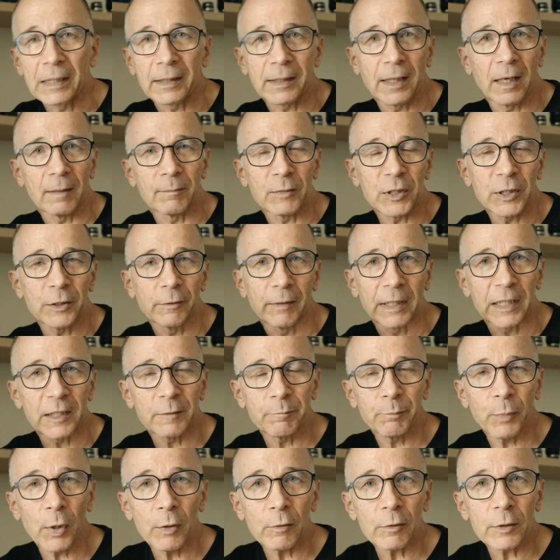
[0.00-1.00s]
it comes to
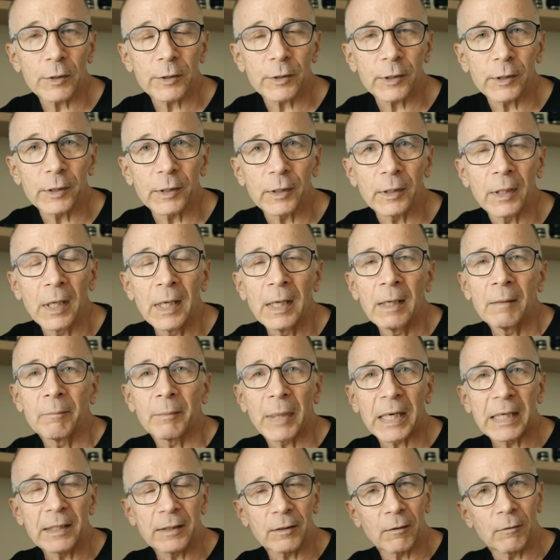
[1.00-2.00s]
exposure,
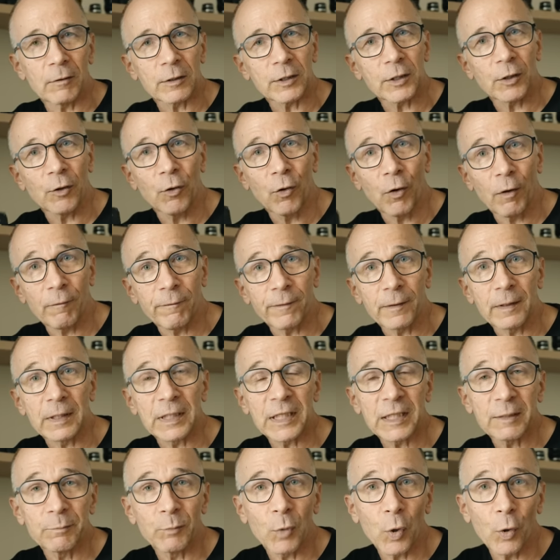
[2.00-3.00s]
but it also
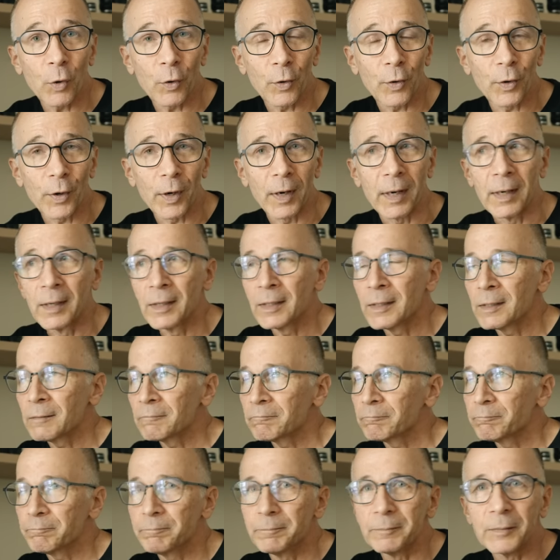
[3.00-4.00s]
offers more
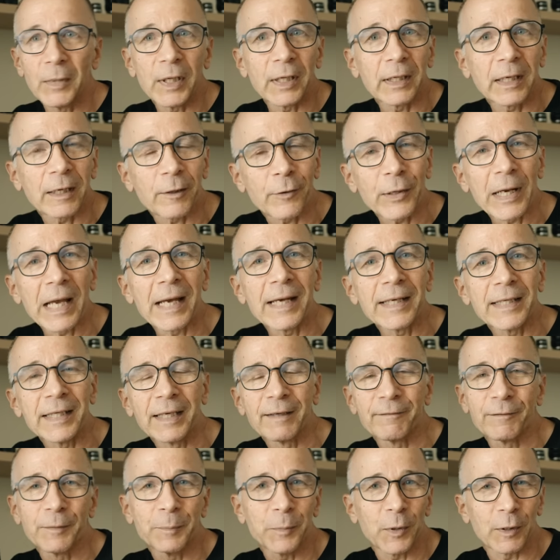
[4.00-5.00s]

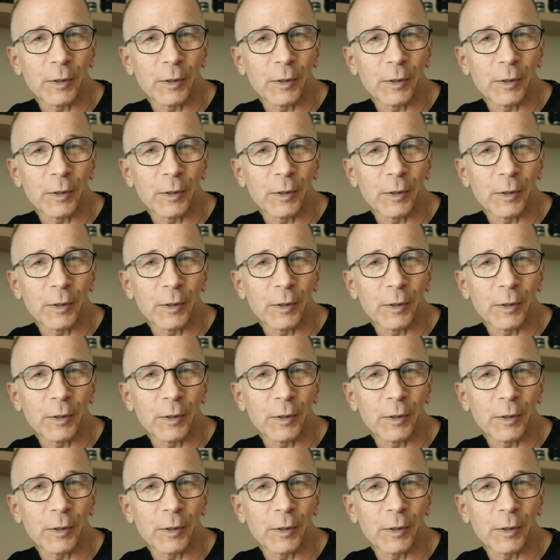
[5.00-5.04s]
creative